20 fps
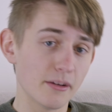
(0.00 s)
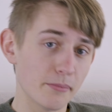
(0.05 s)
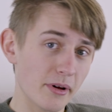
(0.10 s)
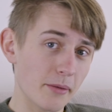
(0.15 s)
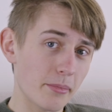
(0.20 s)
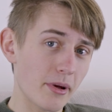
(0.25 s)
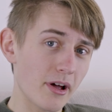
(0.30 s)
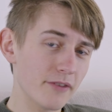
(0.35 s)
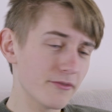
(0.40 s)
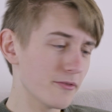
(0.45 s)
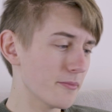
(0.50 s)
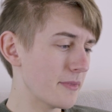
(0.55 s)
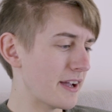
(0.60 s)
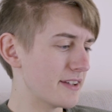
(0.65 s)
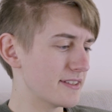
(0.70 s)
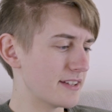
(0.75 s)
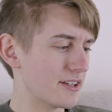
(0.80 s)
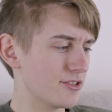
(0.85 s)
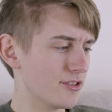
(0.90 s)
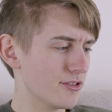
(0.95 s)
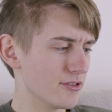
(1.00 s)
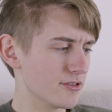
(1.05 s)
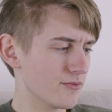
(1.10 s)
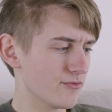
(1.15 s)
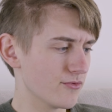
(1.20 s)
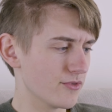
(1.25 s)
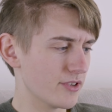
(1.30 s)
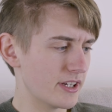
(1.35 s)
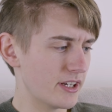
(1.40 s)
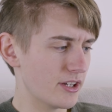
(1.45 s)
But apart from that, it's actually got
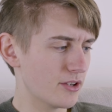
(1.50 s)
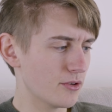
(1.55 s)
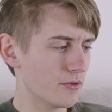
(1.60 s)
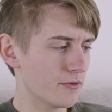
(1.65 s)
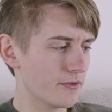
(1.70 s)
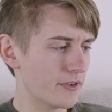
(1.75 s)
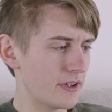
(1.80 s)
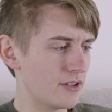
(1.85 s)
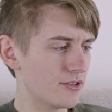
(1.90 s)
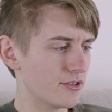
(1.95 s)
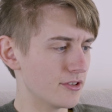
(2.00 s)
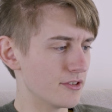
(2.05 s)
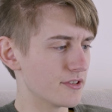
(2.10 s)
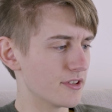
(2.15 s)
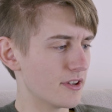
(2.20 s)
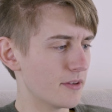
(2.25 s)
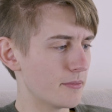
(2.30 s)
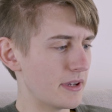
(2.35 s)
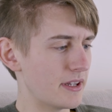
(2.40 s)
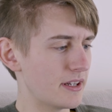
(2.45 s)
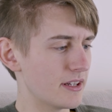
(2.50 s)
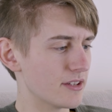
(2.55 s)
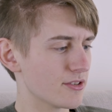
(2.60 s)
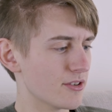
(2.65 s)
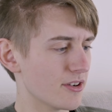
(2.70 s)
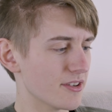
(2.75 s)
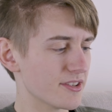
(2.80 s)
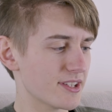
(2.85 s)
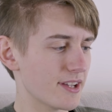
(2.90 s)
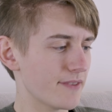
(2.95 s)
some really cool features. I mean, it's
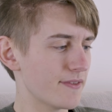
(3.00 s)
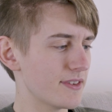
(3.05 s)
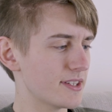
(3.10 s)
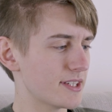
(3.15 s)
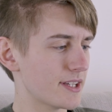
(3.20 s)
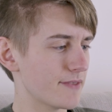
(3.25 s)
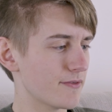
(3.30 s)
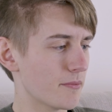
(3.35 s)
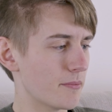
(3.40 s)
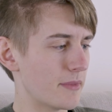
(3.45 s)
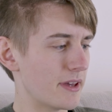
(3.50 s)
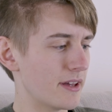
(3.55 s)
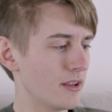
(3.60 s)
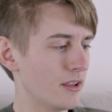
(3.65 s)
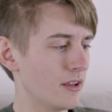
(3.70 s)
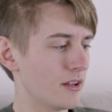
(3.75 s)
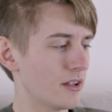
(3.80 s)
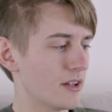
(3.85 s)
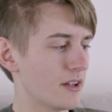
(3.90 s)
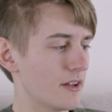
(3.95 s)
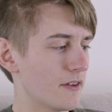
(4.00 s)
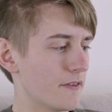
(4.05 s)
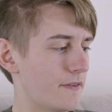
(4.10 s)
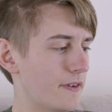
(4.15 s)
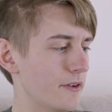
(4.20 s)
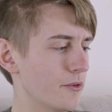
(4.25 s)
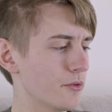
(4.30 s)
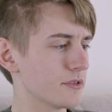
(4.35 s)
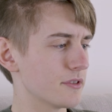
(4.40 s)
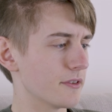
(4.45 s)
got a 77mm
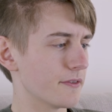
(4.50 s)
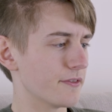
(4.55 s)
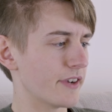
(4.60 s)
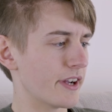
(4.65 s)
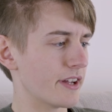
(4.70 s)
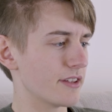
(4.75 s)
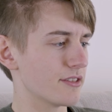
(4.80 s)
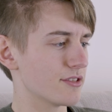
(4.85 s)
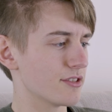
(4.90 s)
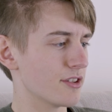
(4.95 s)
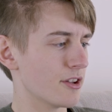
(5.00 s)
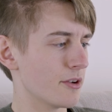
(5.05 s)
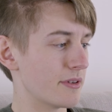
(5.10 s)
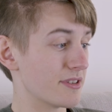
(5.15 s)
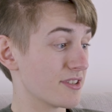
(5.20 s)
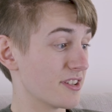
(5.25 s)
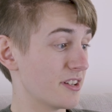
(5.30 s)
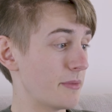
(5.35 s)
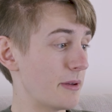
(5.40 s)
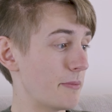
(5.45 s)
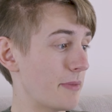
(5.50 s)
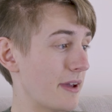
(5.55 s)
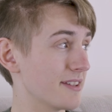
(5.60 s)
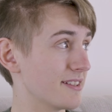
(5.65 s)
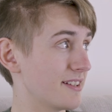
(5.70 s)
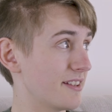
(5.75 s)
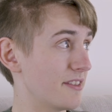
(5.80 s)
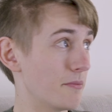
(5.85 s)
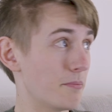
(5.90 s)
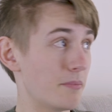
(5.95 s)
filter thread, so it's going to be
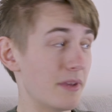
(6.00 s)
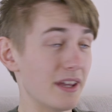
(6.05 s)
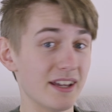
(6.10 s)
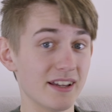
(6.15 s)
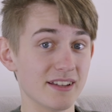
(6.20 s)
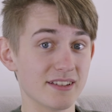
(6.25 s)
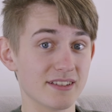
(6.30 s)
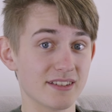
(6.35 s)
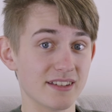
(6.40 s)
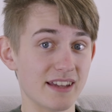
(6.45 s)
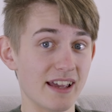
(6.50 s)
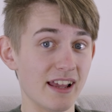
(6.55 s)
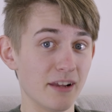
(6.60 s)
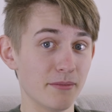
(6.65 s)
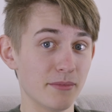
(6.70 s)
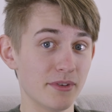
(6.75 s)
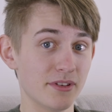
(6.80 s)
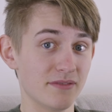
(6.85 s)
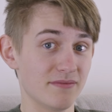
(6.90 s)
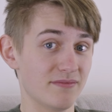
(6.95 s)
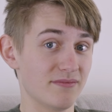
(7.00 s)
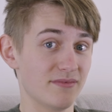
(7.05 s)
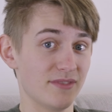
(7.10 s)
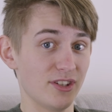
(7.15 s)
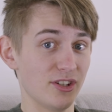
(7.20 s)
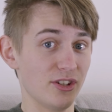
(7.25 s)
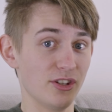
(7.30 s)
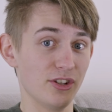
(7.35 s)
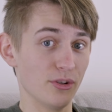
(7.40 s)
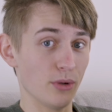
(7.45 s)
basically the biggest element
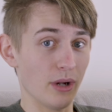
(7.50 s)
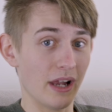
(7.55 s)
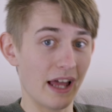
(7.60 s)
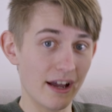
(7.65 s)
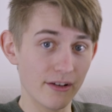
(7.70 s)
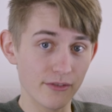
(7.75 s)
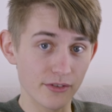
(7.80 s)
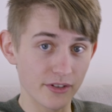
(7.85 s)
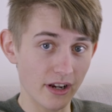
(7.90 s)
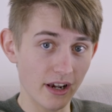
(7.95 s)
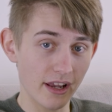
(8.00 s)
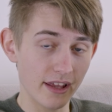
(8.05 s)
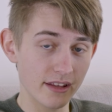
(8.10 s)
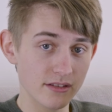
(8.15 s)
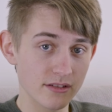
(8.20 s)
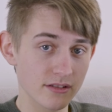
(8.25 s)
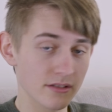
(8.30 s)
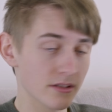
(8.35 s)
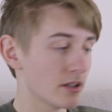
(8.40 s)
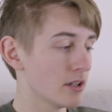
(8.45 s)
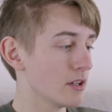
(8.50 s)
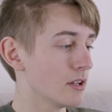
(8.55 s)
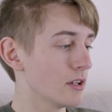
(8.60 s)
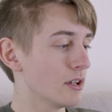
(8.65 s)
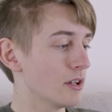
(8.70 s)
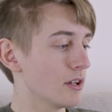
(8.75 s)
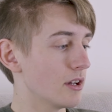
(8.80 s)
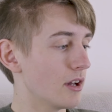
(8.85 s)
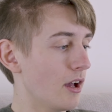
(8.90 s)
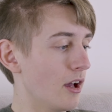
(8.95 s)
you'll have on a lens,
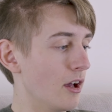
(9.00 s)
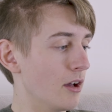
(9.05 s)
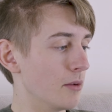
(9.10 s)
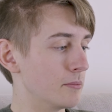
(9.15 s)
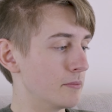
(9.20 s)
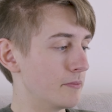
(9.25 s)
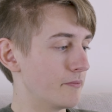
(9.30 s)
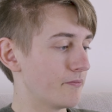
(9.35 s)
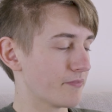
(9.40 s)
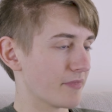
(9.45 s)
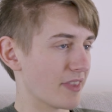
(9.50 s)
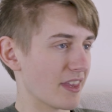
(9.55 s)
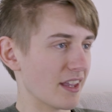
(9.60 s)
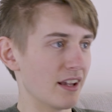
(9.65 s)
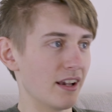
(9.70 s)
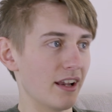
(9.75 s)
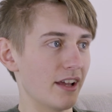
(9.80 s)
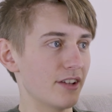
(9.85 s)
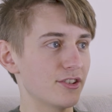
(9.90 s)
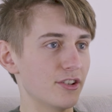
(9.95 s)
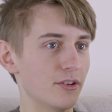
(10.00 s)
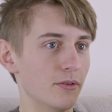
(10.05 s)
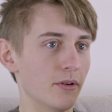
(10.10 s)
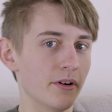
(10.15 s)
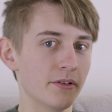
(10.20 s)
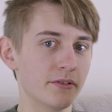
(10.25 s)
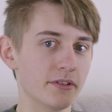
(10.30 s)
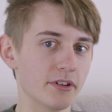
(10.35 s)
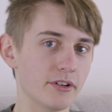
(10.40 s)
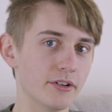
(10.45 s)
unless you
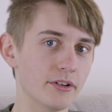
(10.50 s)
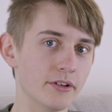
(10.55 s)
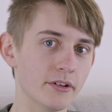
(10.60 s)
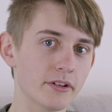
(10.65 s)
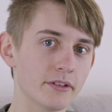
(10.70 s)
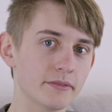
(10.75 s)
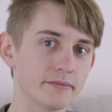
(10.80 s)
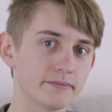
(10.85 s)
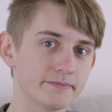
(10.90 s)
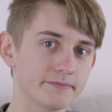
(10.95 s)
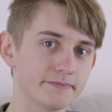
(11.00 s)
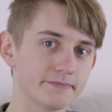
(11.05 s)
own a Cook.